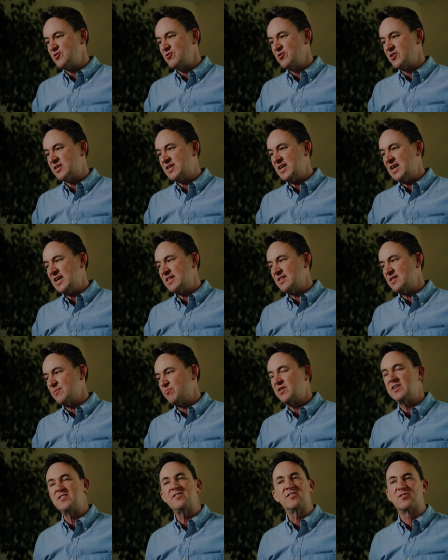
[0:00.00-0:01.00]
you look at, the
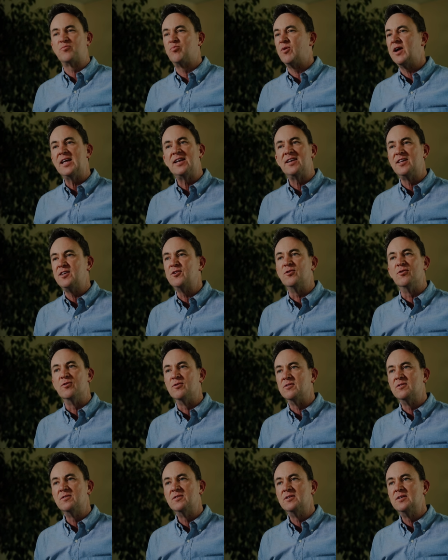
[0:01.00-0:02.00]
place looks brand new.
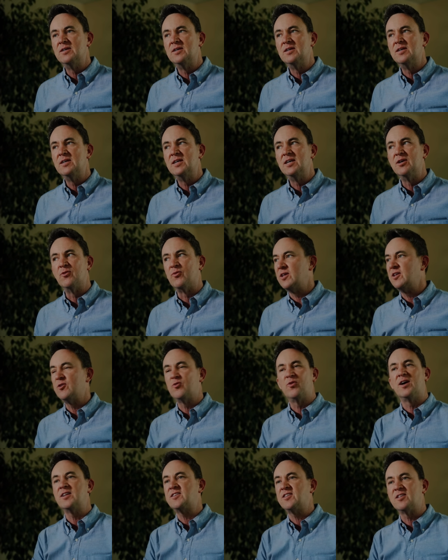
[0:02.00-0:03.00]
And we
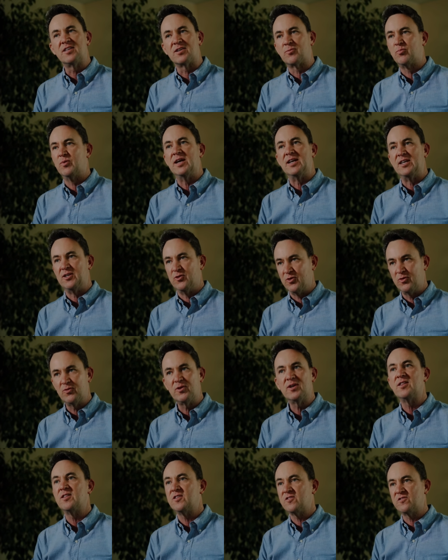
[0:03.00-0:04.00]
didn't want it to look brand new. We
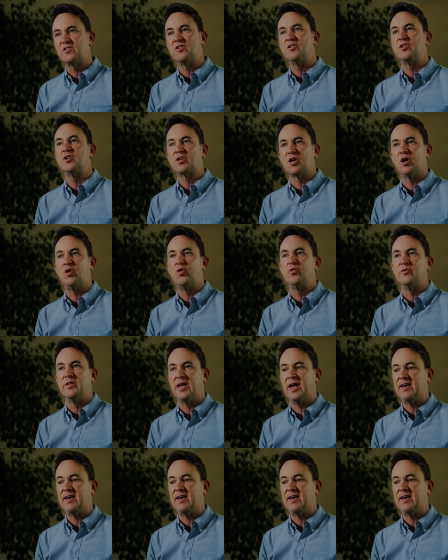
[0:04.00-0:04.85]
wanted this to look old, to